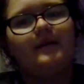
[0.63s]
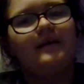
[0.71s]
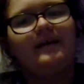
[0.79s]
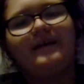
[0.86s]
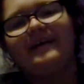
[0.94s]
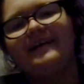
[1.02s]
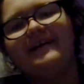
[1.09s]

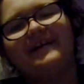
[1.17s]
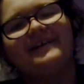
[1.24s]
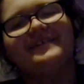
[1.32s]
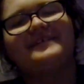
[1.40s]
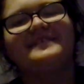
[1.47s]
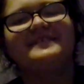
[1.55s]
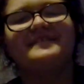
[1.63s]
Hey
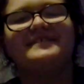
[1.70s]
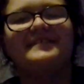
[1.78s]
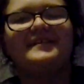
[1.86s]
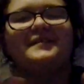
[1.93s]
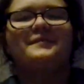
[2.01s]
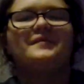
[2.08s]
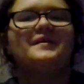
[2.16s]
guys,
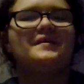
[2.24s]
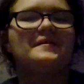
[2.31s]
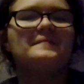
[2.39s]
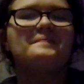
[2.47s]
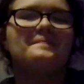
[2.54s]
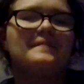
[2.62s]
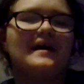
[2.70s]

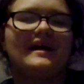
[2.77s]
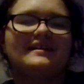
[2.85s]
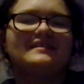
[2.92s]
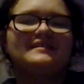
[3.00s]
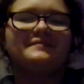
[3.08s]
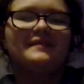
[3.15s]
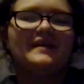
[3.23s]
welcome back
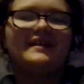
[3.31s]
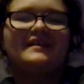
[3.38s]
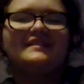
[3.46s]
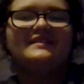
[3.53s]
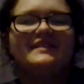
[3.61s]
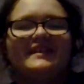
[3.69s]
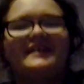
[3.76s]
to my
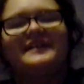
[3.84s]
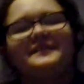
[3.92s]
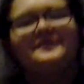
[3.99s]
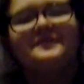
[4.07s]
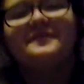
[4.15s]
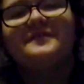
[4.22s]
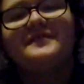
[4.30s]

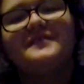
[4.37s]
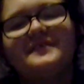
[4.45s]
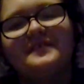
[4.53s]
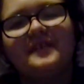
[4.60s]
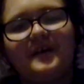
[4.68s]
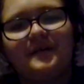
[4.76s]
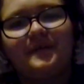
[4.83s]
channel. So,